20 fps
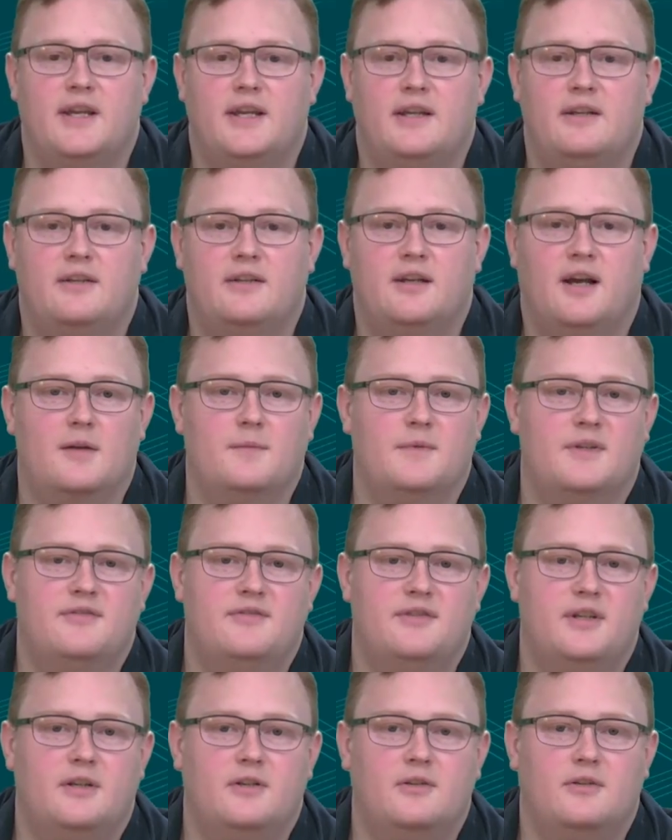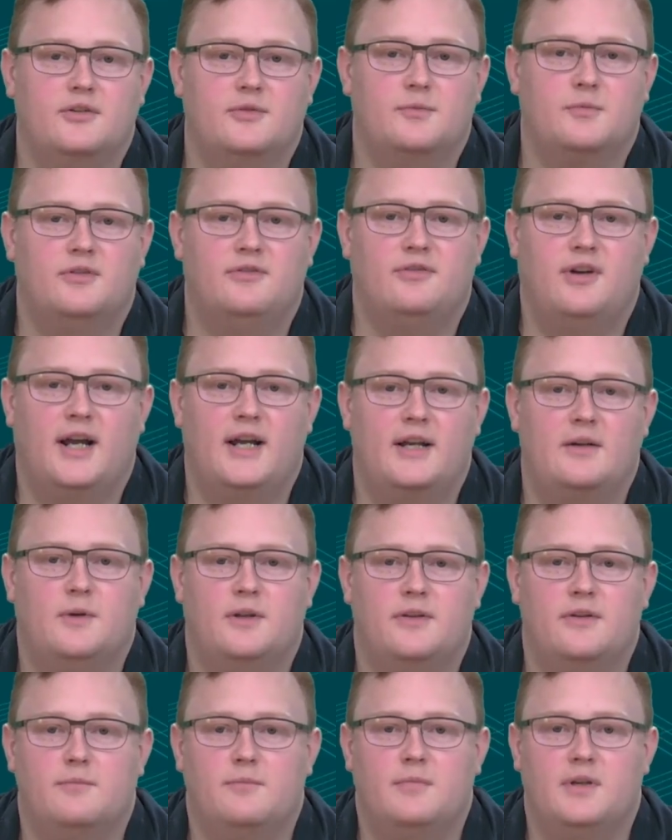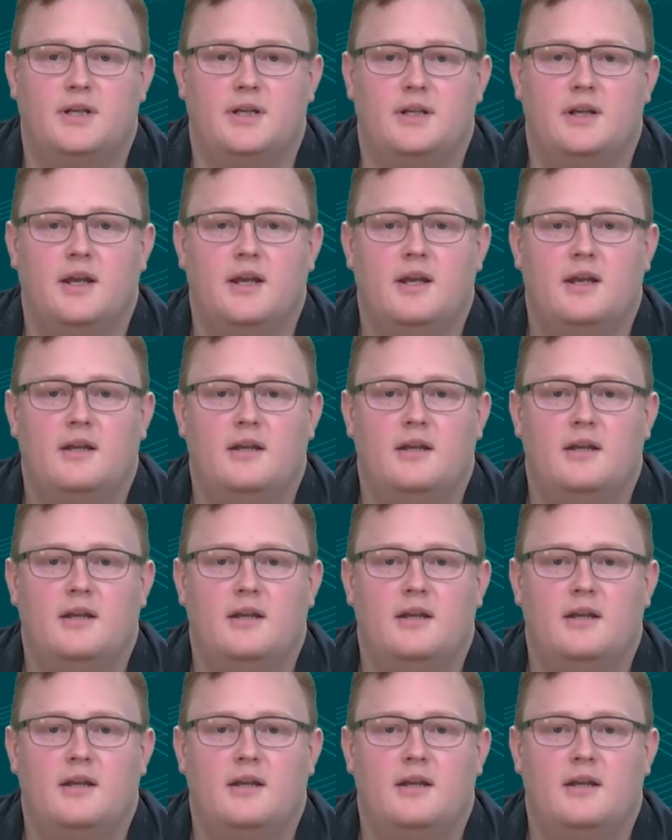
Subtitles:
that autonomous vehicles provide, whether it be